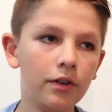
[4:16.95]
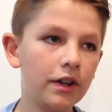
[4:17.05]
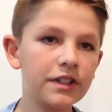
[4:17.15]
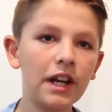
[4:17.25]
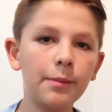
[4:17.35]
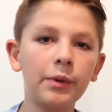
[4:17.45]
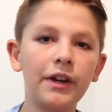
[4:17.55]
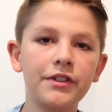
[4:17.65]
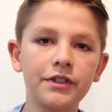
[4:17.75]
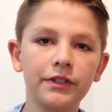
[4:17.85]
On Type
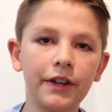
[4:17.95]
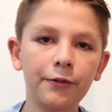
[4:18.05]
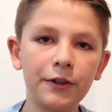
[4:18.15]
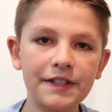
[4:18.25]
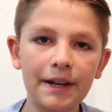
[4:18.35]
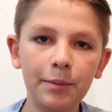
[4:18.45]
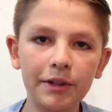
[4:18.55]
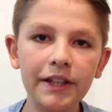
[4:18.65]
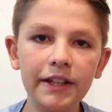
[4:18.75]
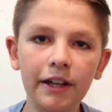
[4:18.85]
Racer, like for example,
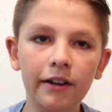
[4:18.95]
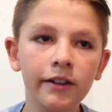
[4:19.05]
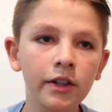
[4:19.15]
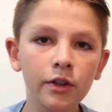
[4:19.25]
Keegan,